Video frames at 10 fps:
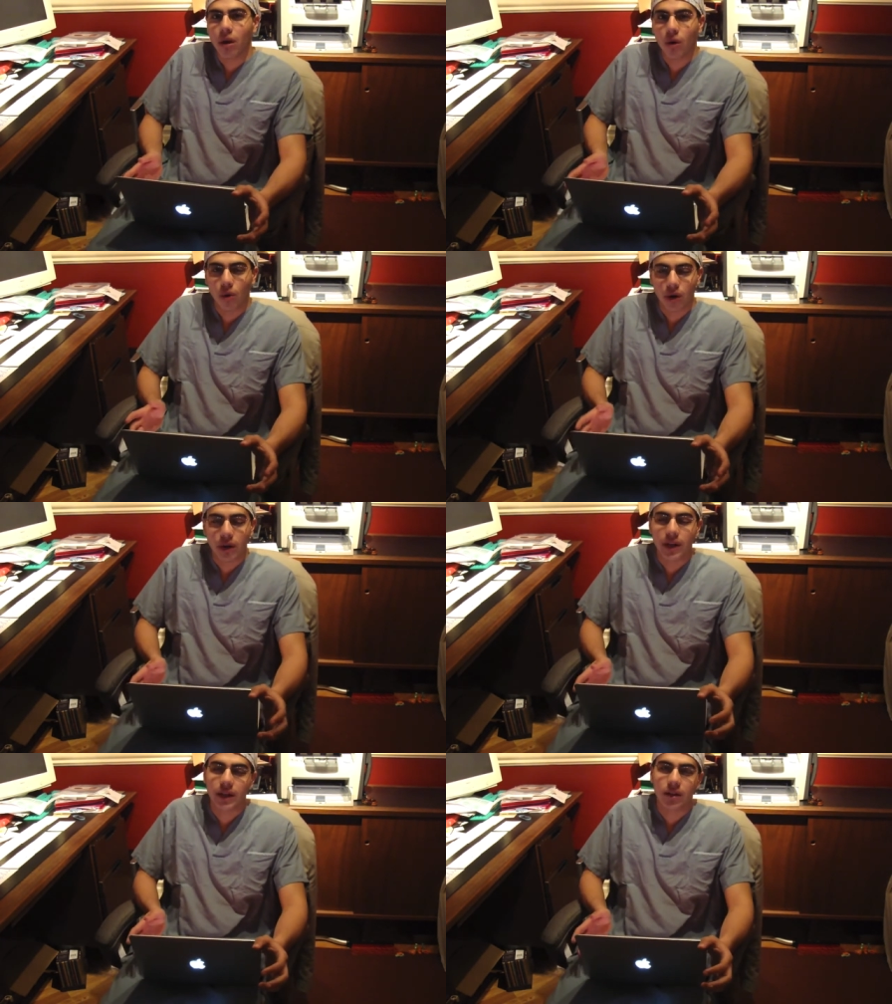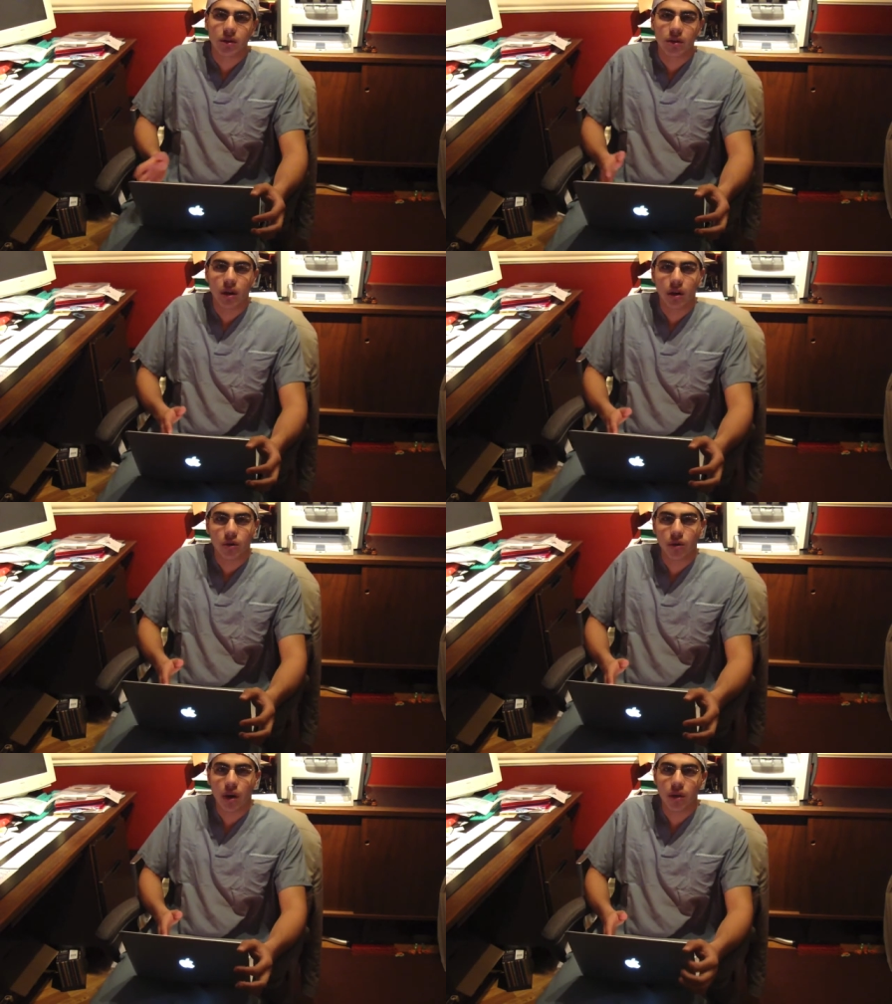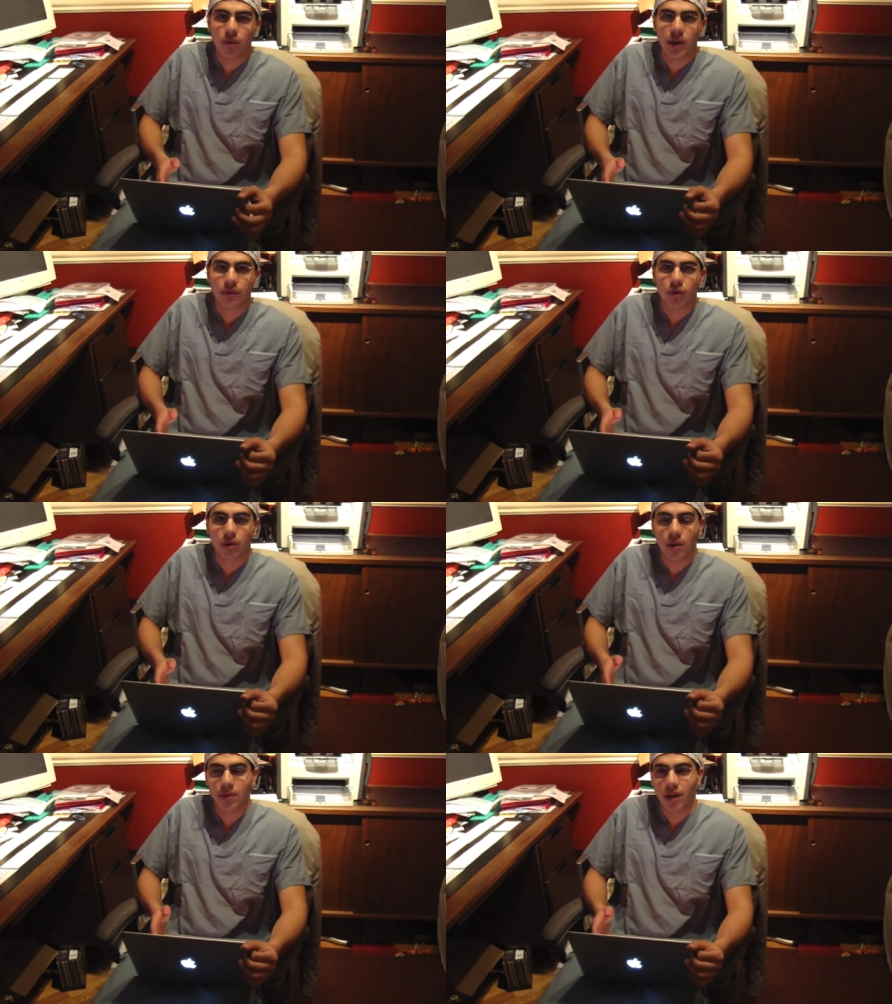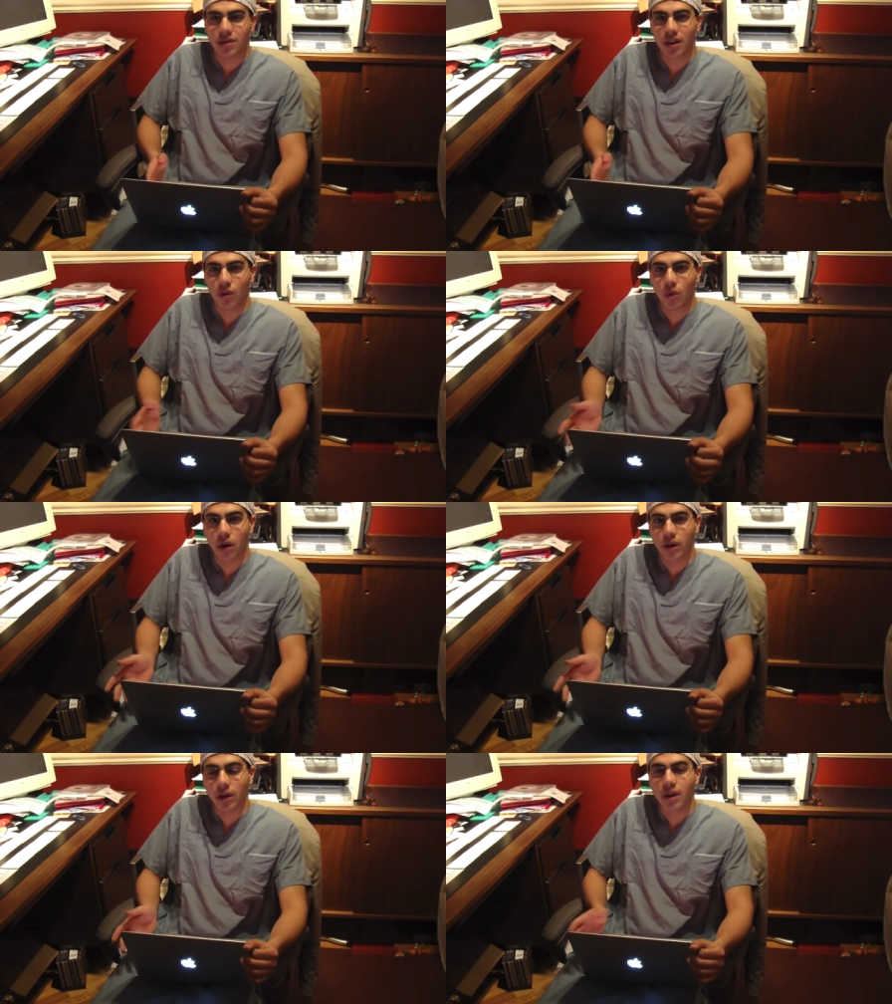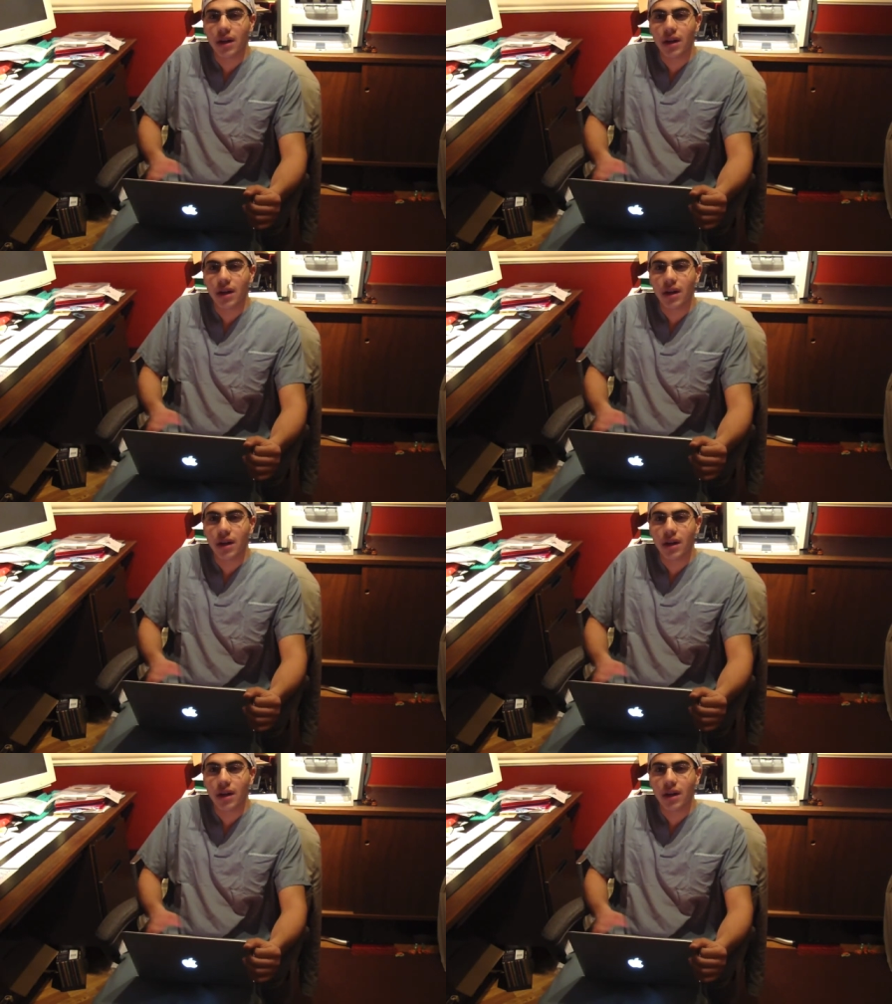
or it can go the other way and form carbon dioxide and water.